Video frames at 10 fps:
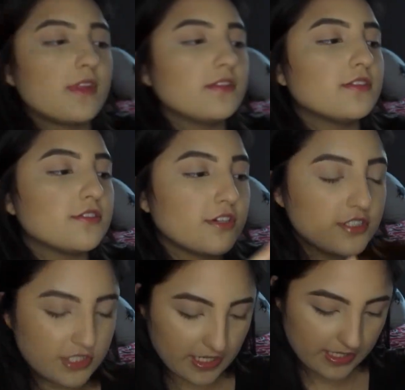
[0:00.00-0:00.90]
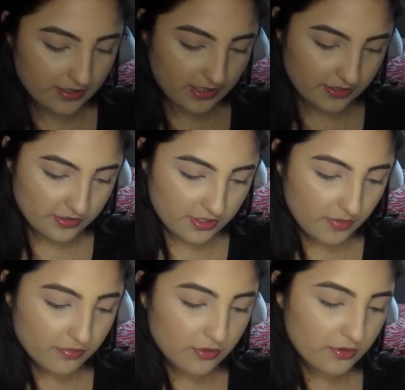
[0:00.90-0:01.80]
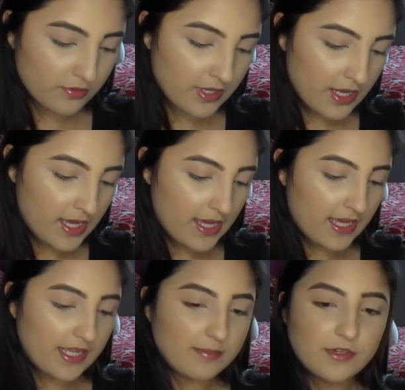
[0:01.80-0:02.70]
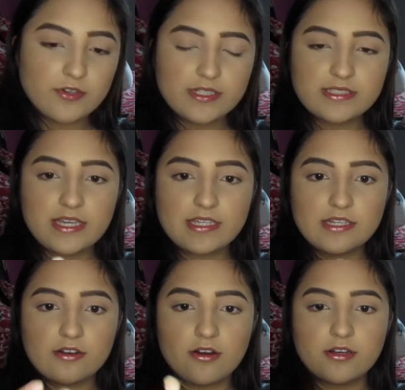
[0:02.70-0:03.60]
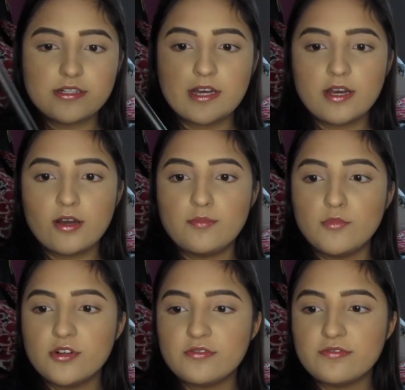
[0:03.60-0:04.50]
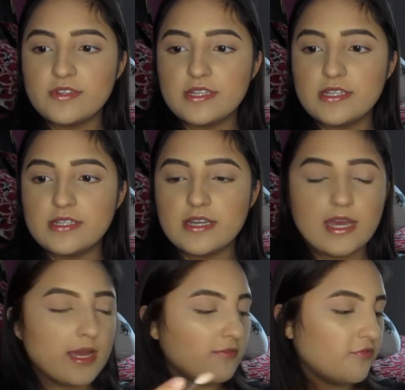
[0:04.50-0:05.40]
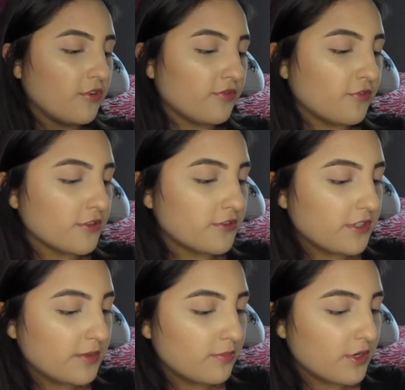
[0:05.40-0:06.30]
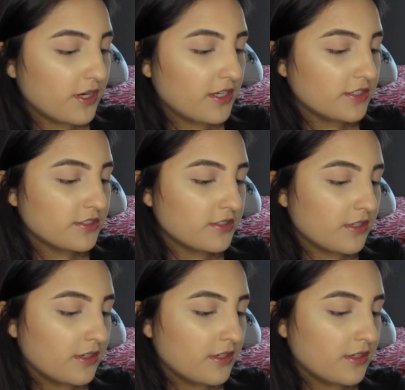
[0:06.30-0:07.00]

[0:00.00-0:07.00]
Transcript: The third shade in the top row. And I'm going to take it on a Morphe M443 brush.